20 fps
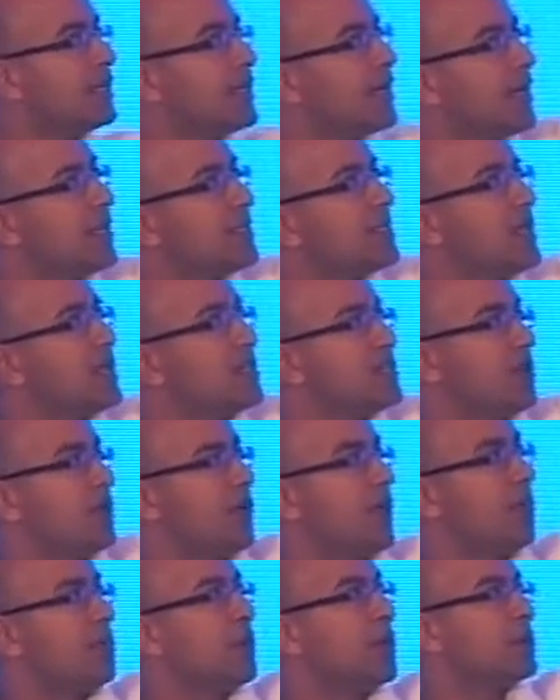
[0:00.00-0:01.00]
other guys still
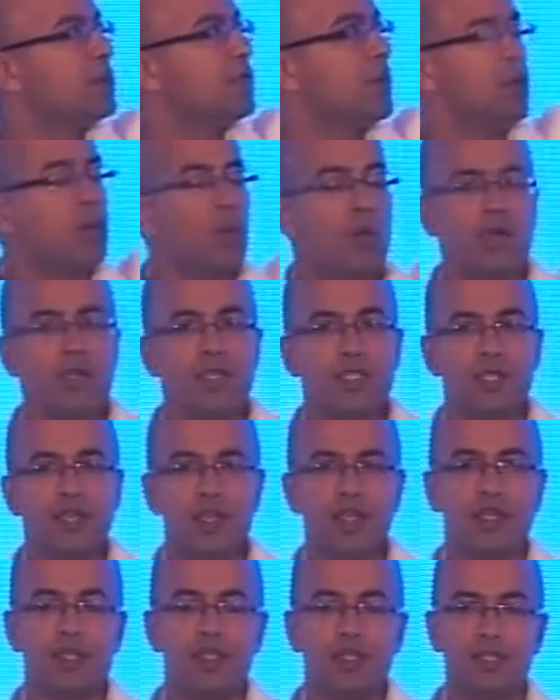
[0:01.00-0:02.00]
survive because when you want
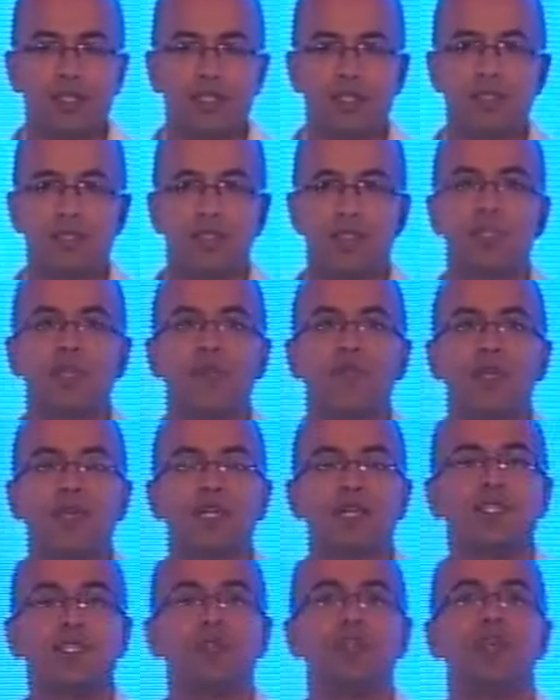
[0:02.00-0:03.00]
certain
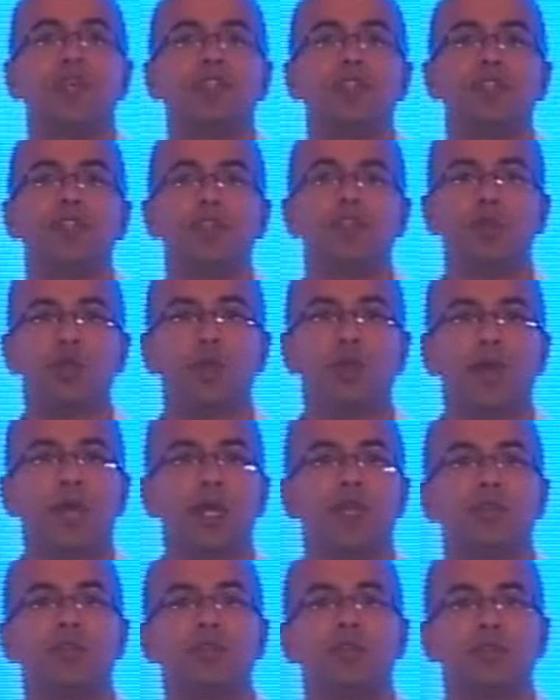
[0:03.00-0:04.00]
specific customization to your
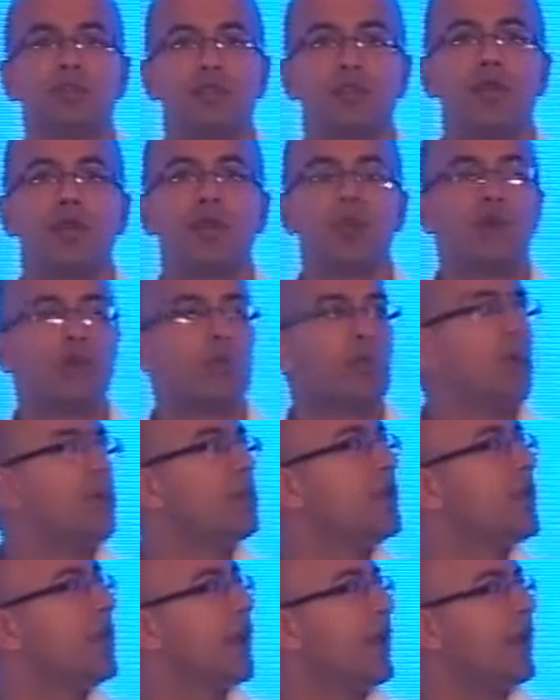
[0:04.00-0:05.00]
packages, you
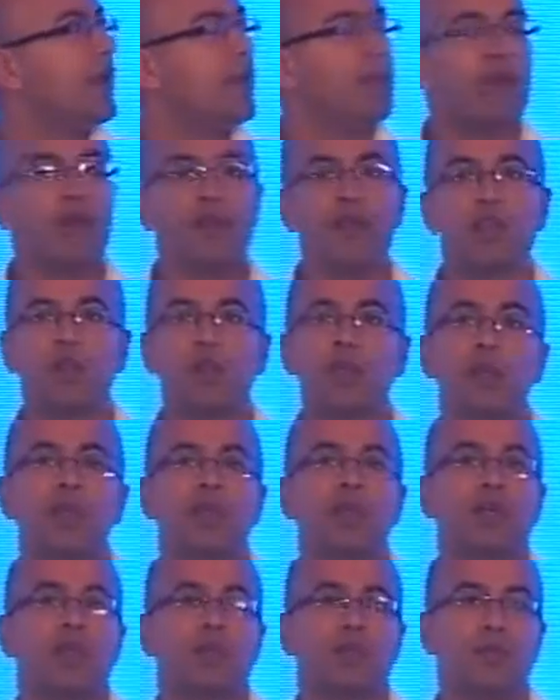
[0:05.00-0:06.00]
probably end up having to
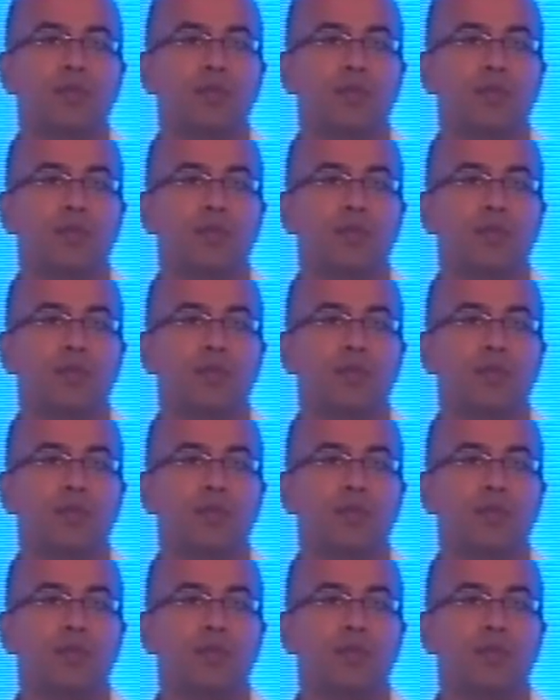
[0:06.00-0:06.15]
go there.